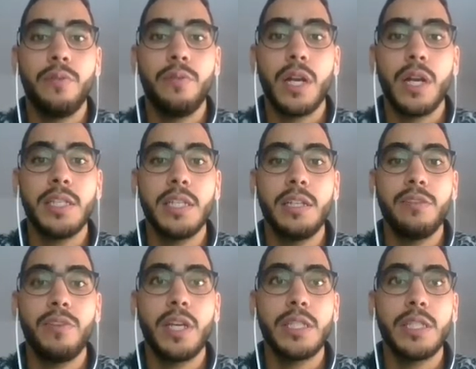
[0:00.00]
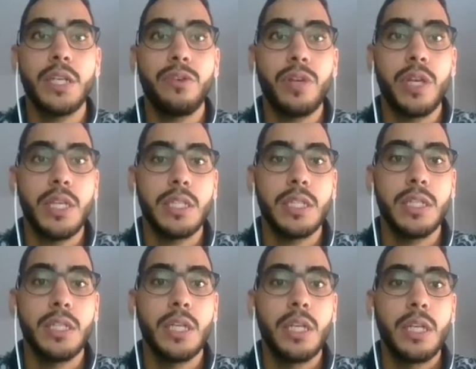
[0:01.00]
a significant decrease
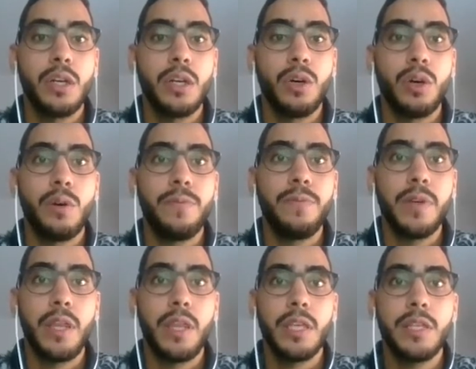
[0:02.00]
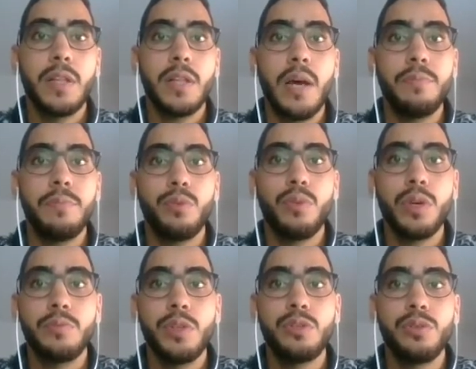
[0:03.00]
of the slump was
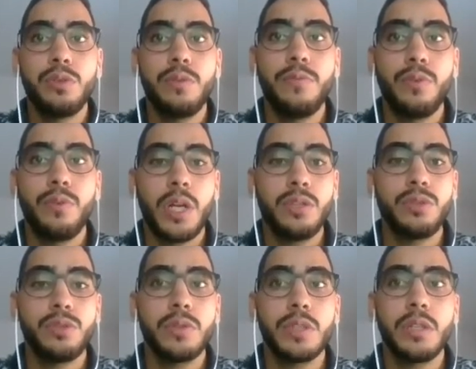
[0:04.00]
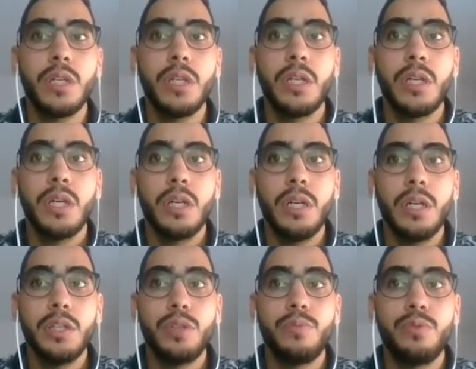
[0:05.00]
measured for a total
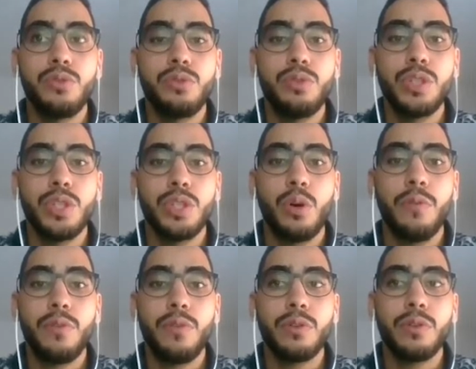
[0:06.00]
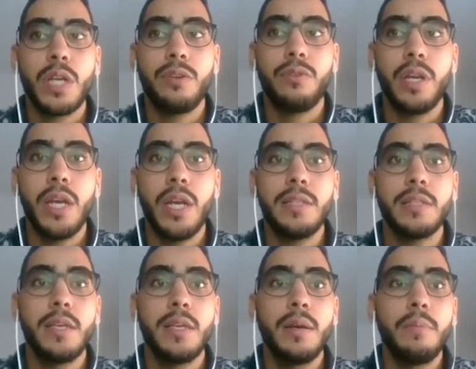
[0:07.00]
substitution of coarse
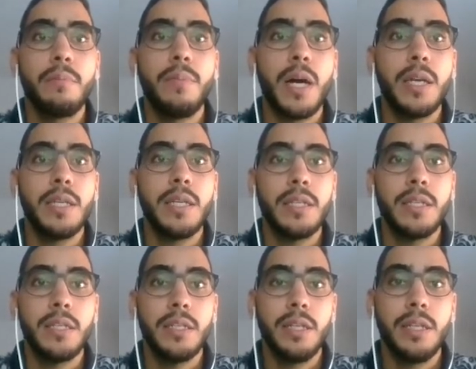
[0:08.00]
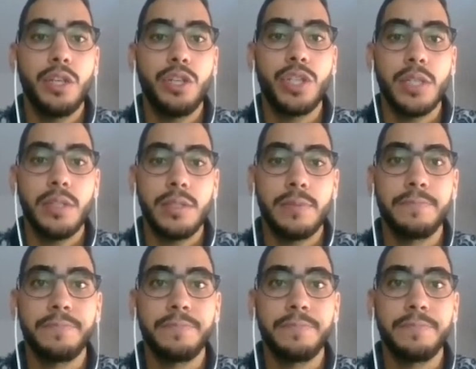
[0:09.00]
aggregate by the shells.